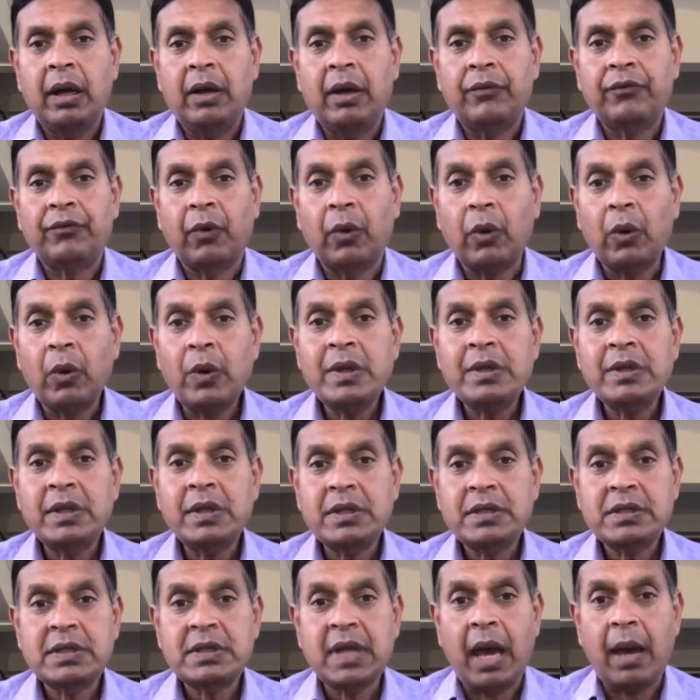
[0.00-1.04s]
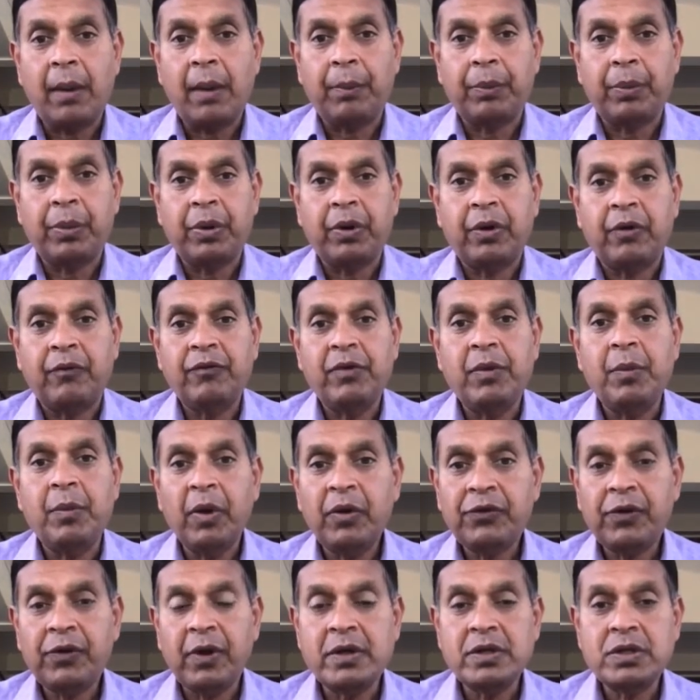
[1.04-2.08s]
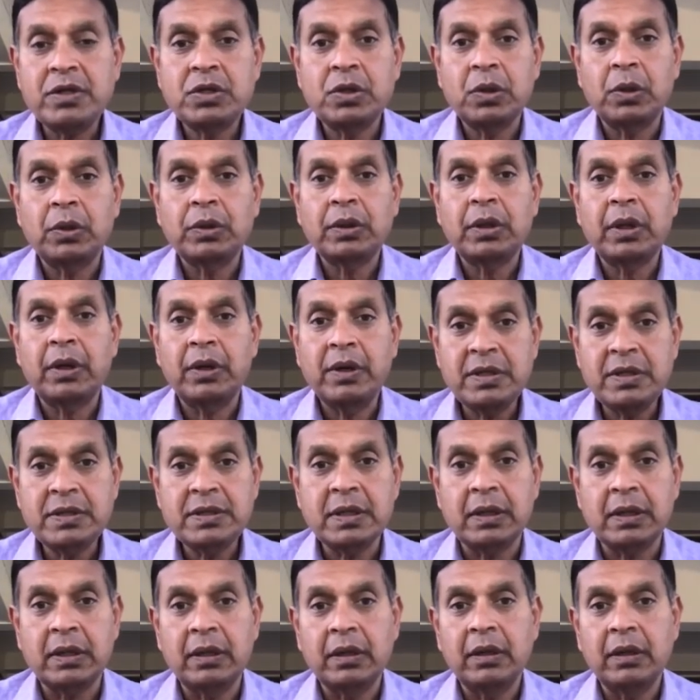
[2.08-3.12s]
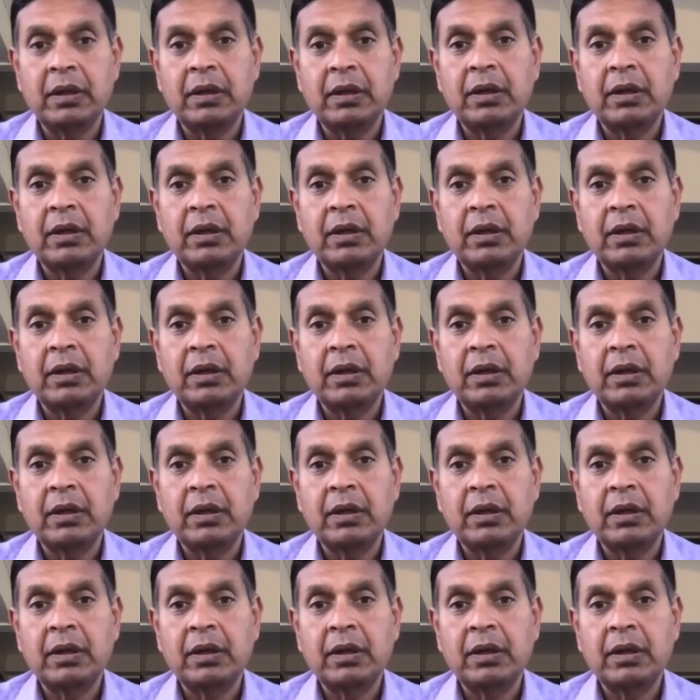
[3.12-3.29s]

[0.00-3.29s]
Following this step, we must ensure the reason